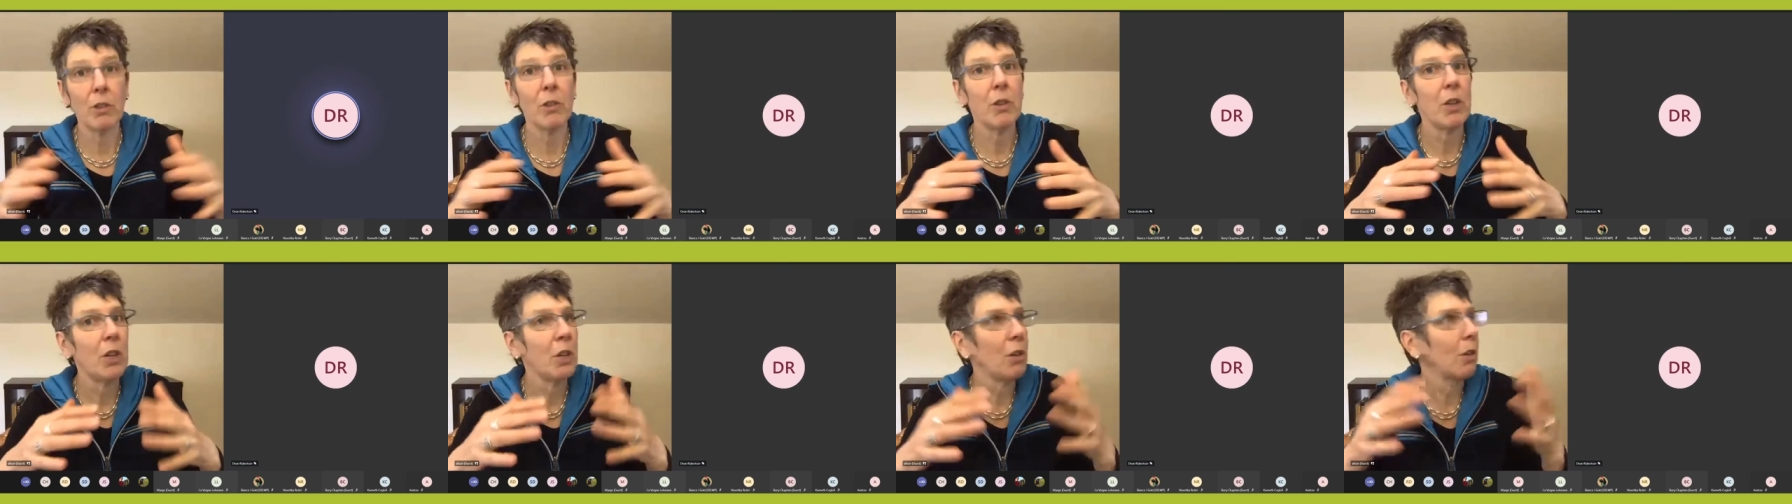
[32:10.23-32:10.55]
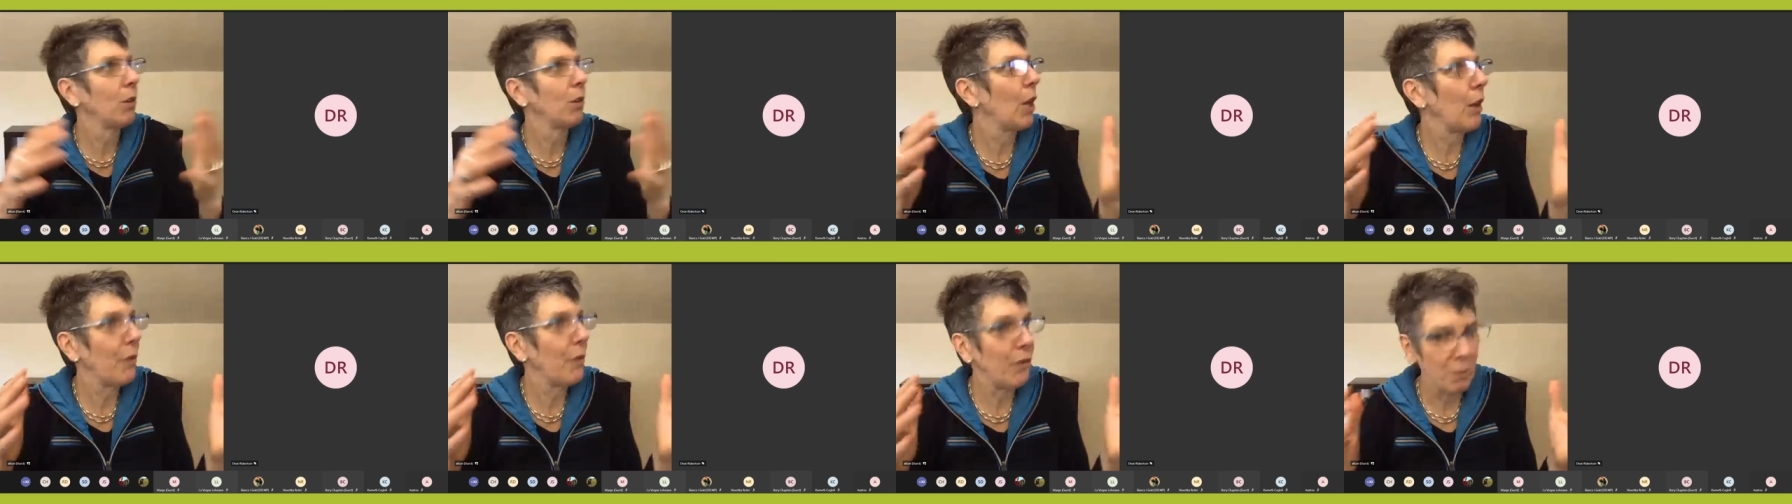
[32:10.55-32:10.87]

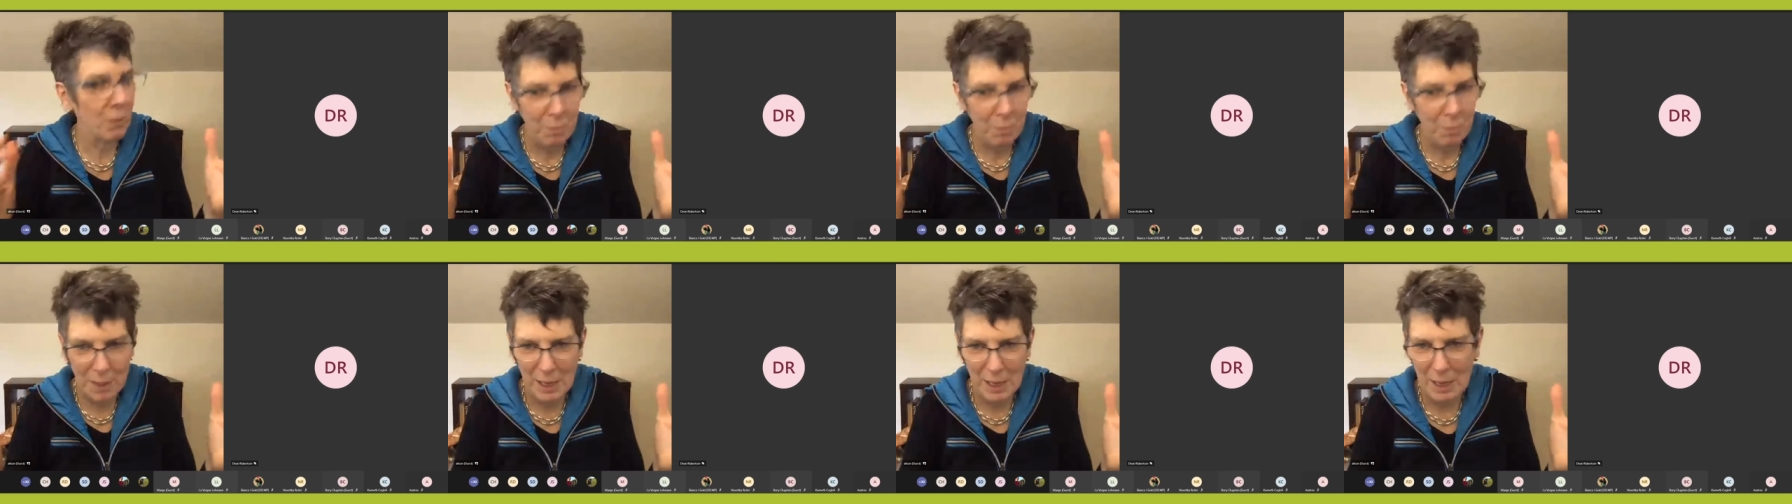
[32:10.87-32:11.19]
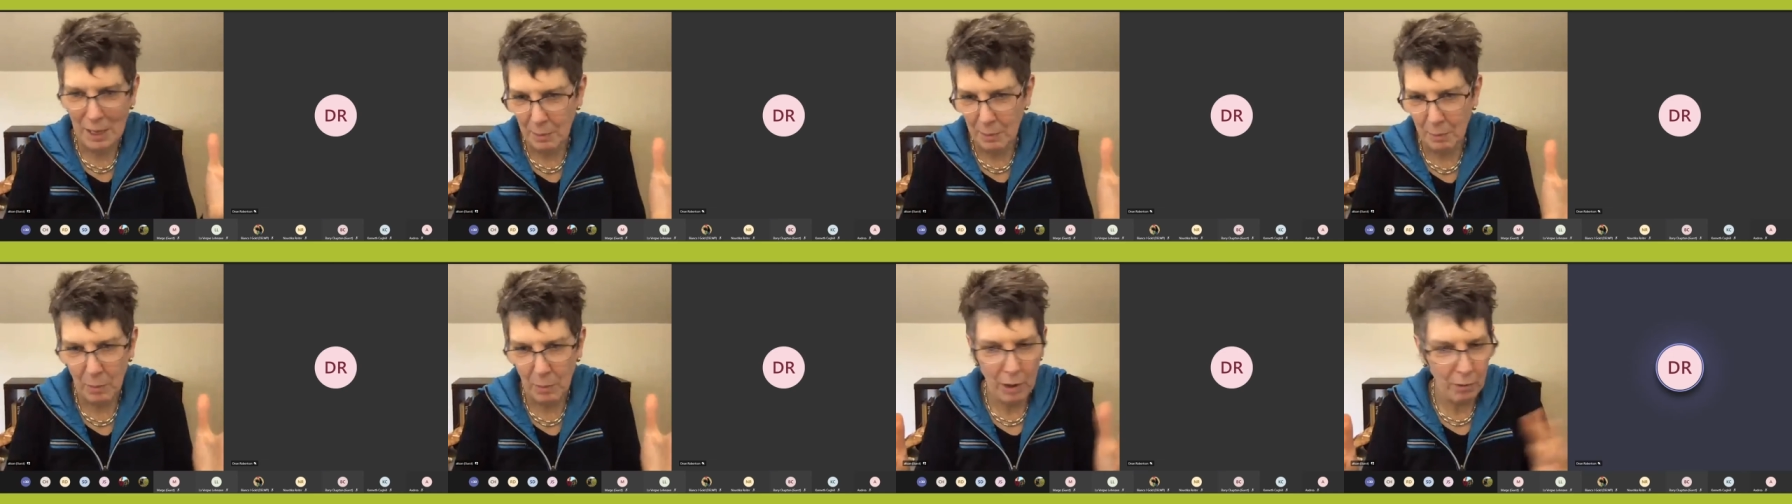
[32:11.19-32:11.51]
including all over me
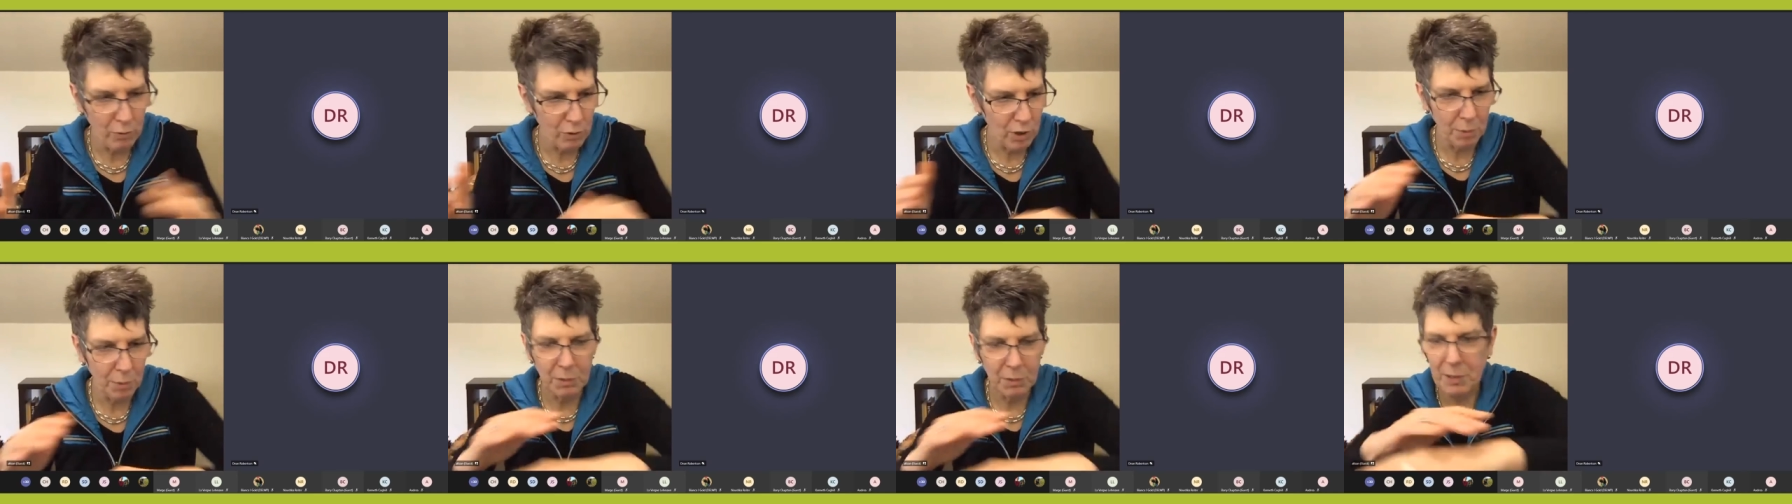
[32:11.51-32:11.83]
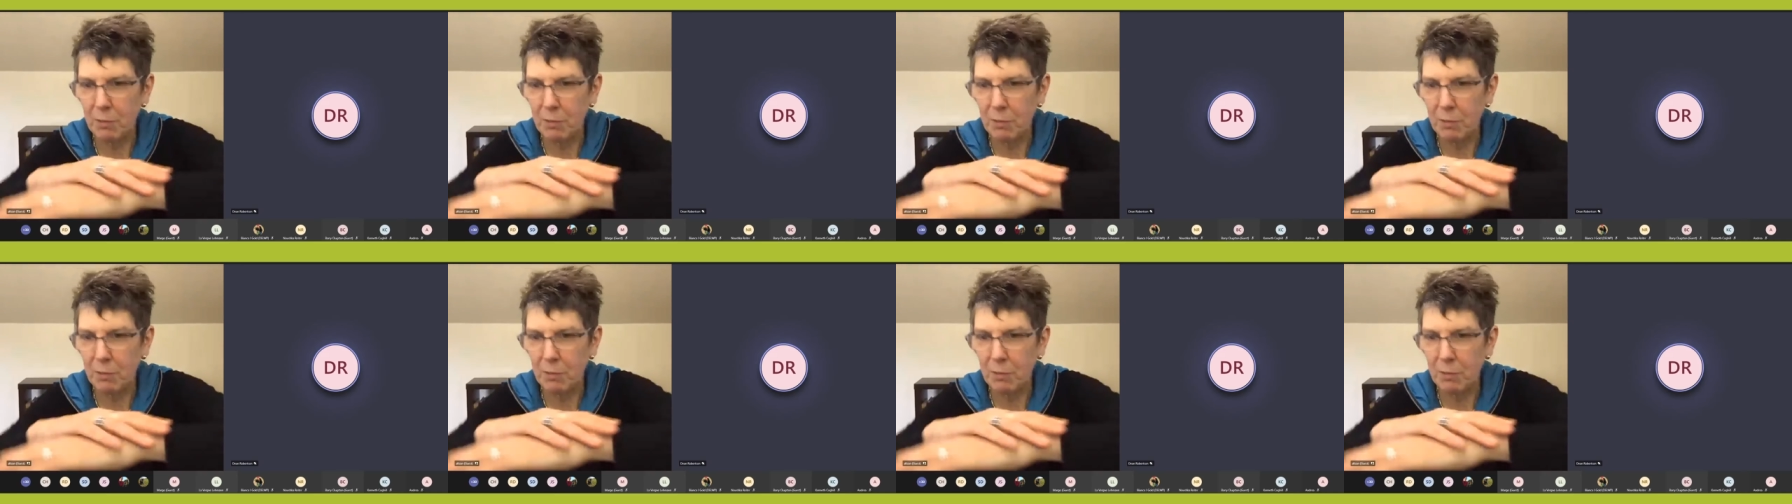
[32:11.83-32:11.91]
in my room. There's